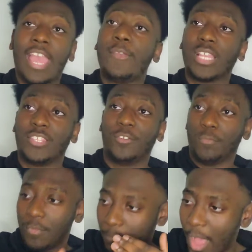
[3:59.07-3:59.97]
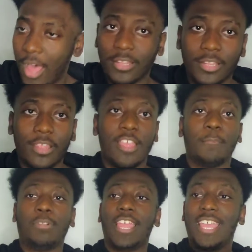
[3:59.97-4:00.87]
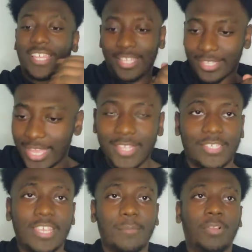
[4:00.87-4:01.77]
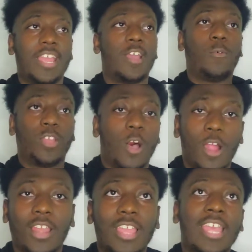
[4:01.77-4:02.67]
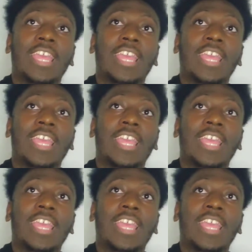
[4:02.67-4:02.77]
He was out there balling, playing gutsy, and playing with heart.